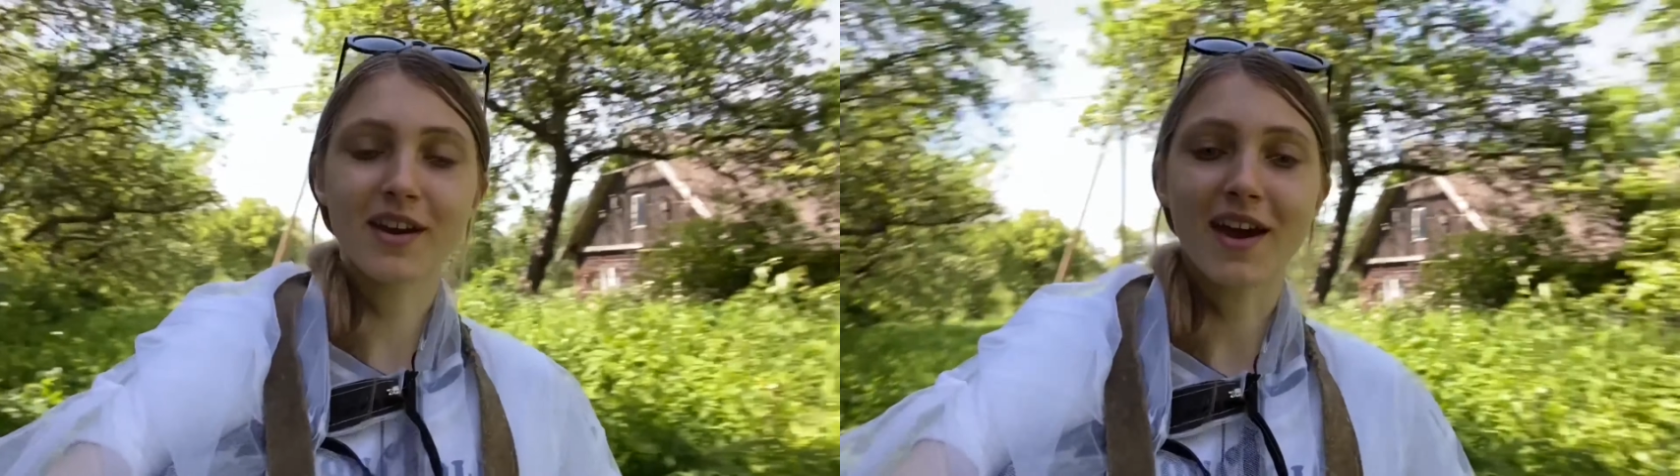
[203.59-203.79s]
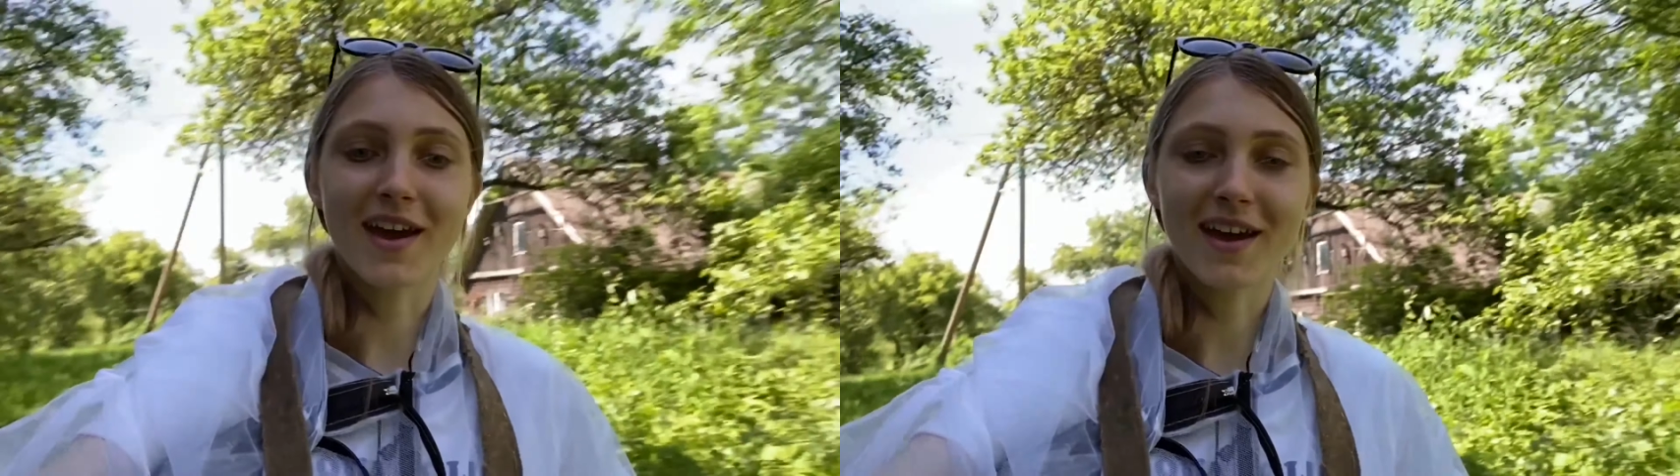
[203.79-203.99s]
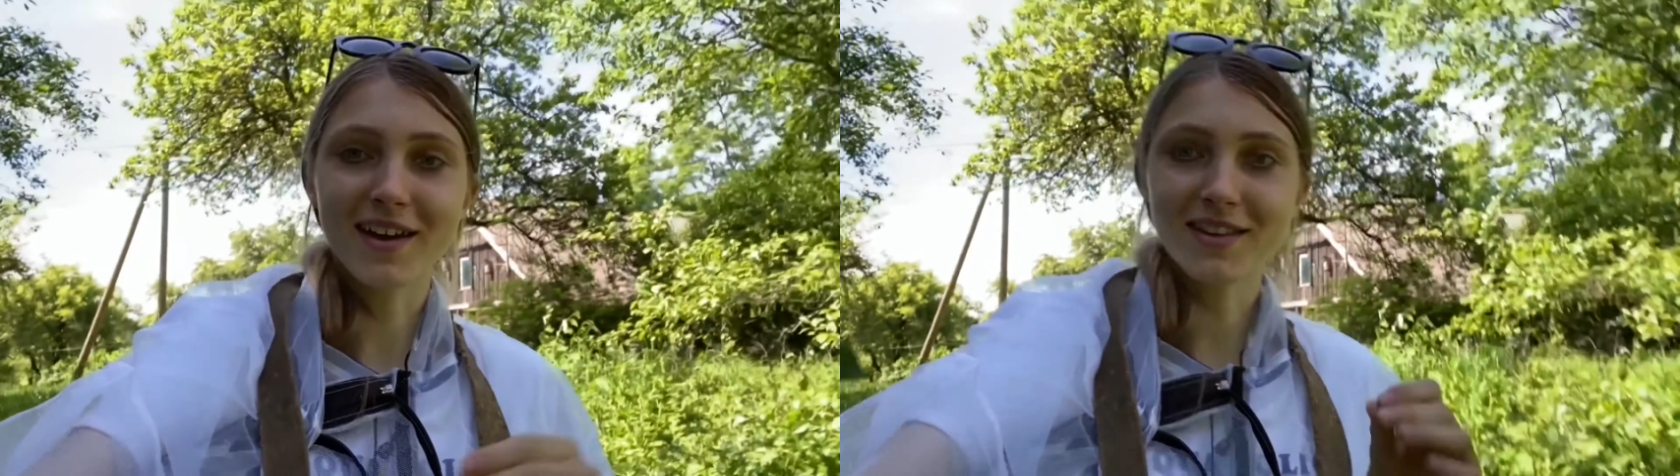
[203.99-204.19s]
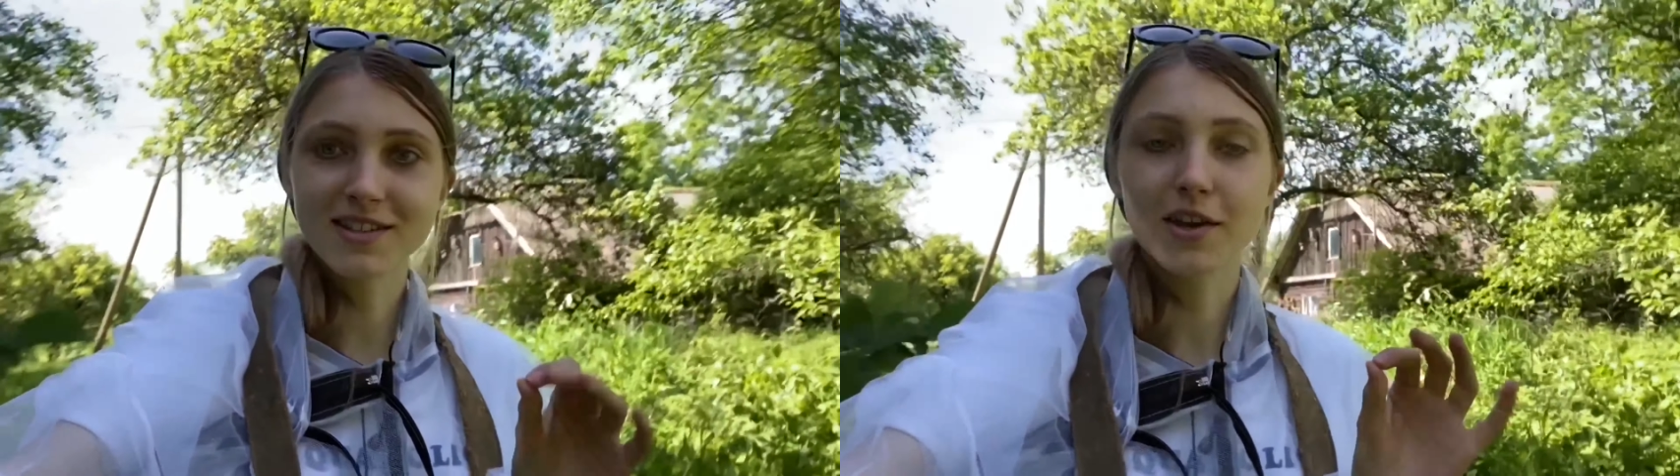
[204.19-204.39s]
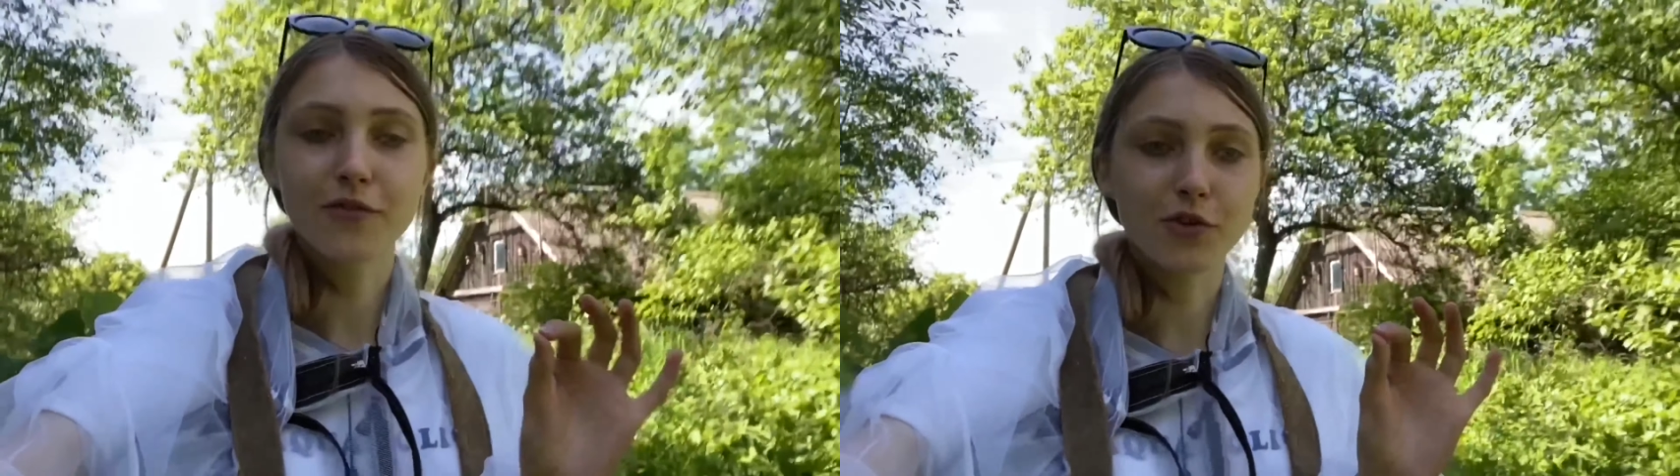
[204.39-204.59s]
and
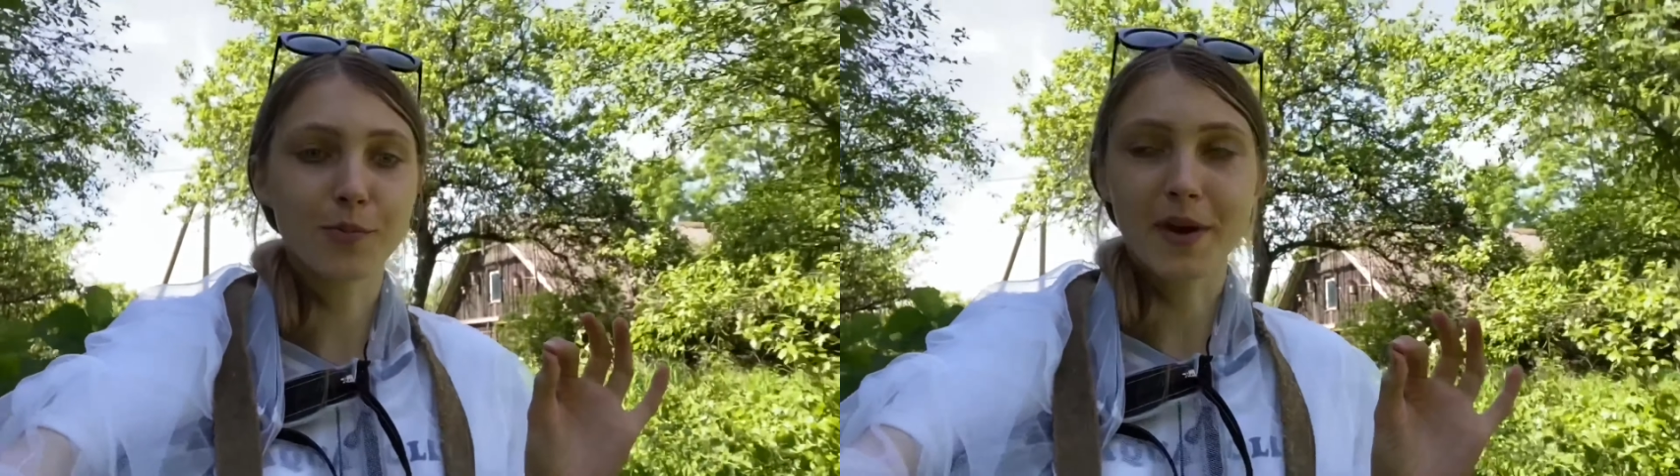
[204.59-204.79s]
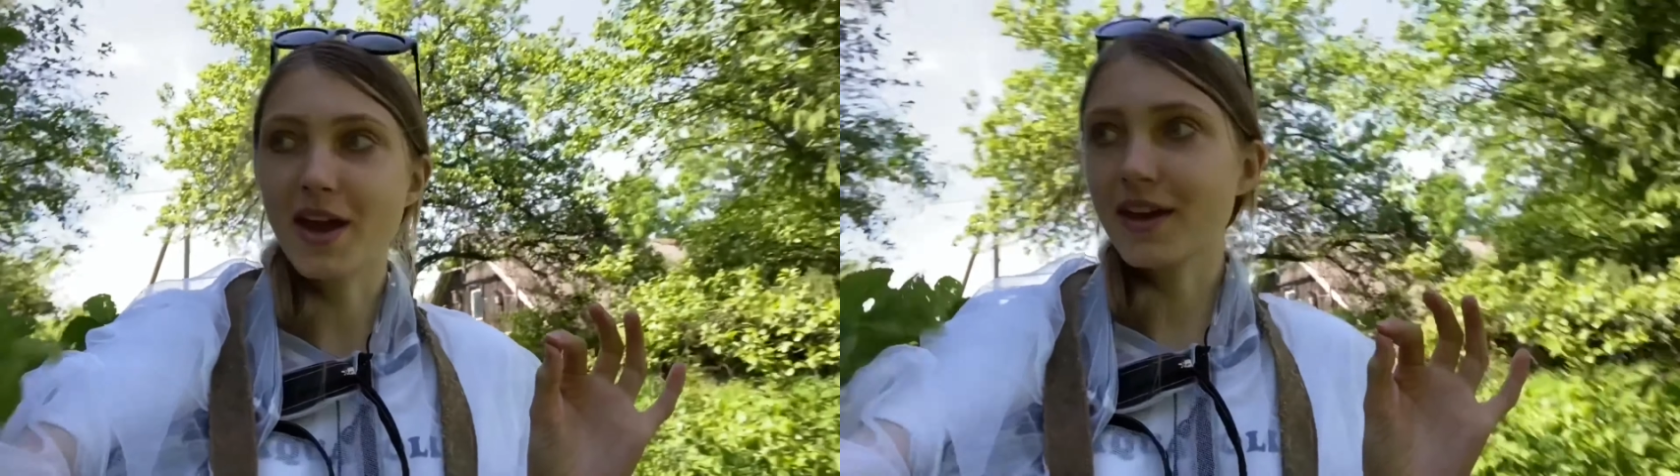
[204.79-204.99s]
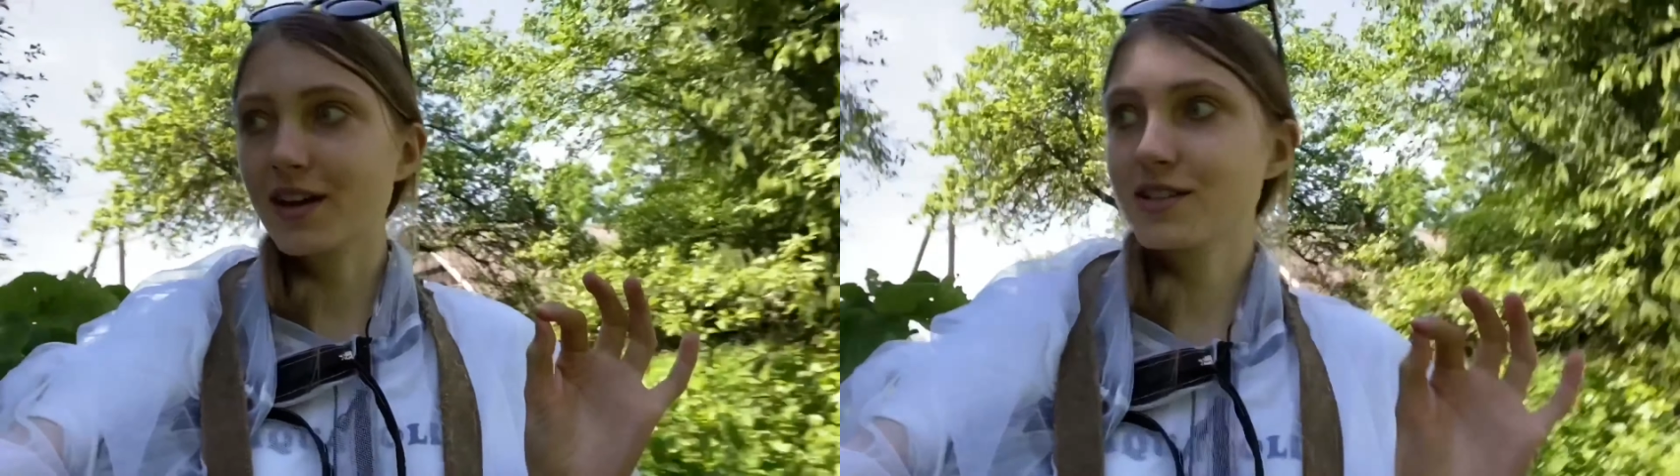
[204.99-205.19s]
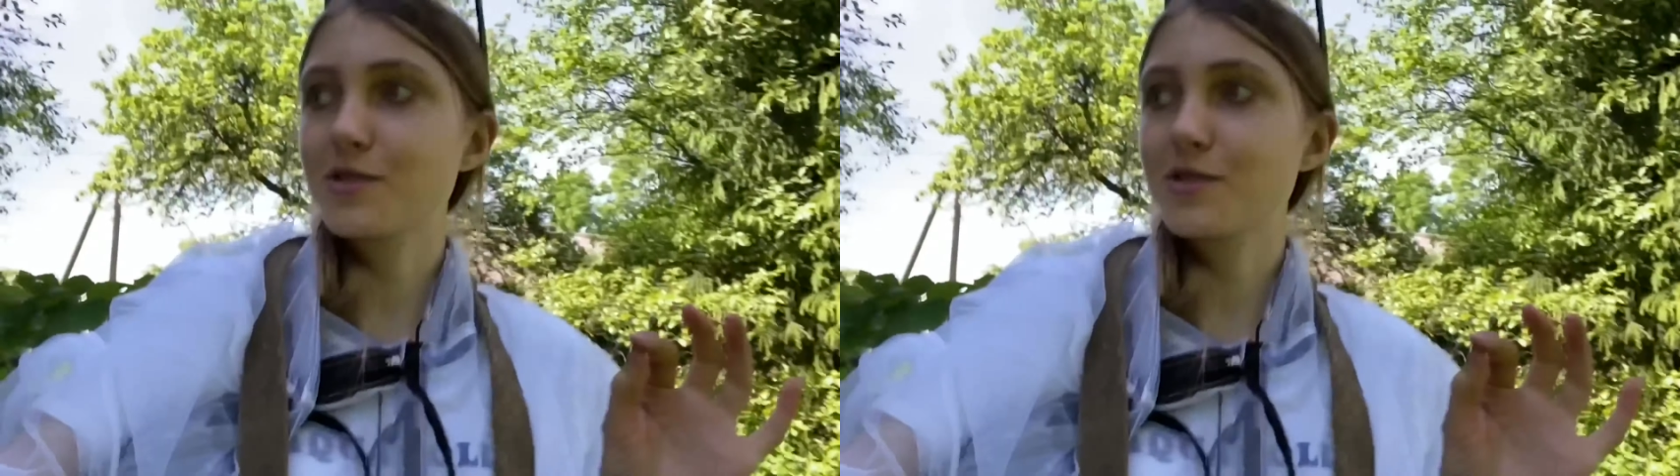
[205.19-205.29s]
few pancakes that